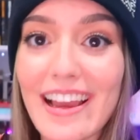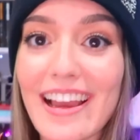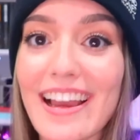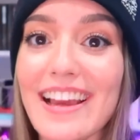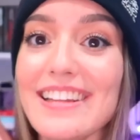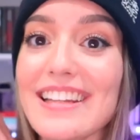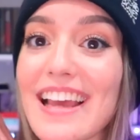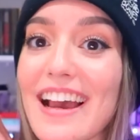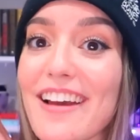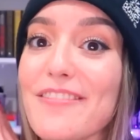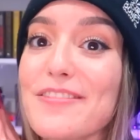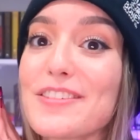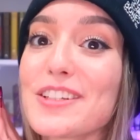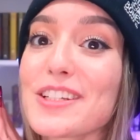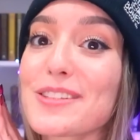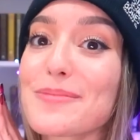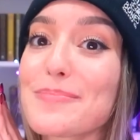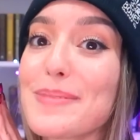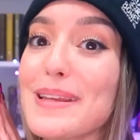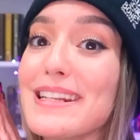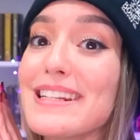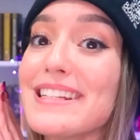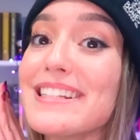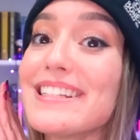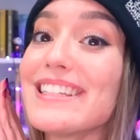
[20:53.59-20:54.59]
and I've just
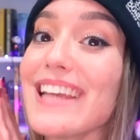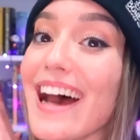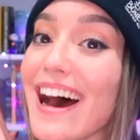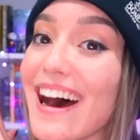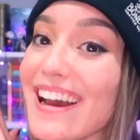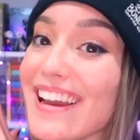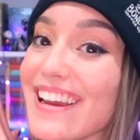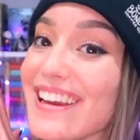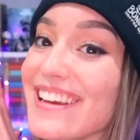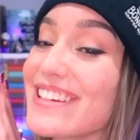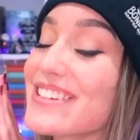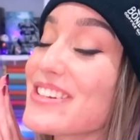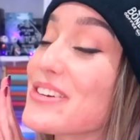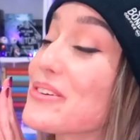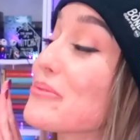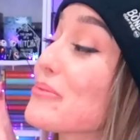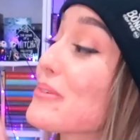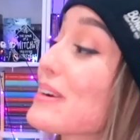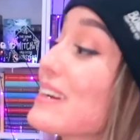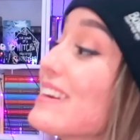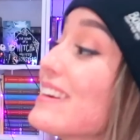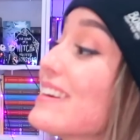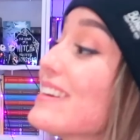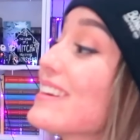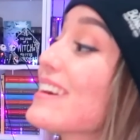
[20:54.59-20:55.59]
been dying to
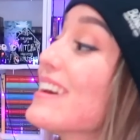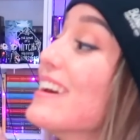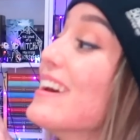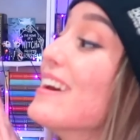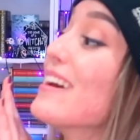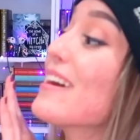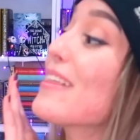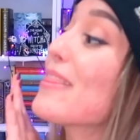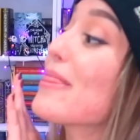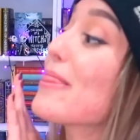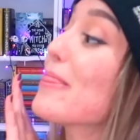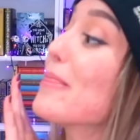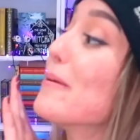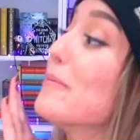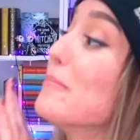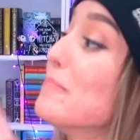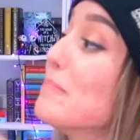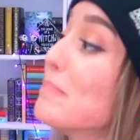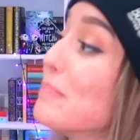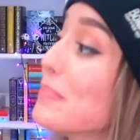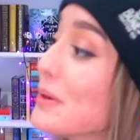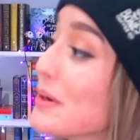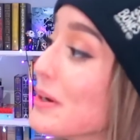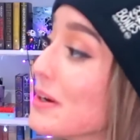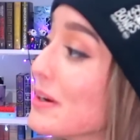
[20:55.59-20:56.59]
read the
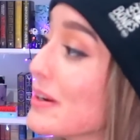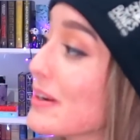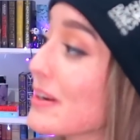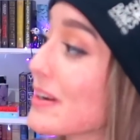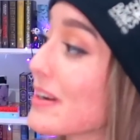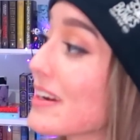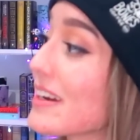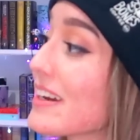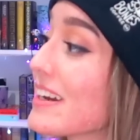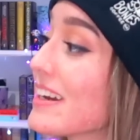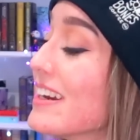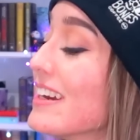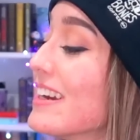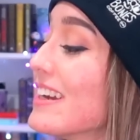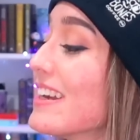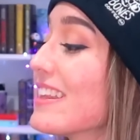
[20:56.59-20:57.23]
book.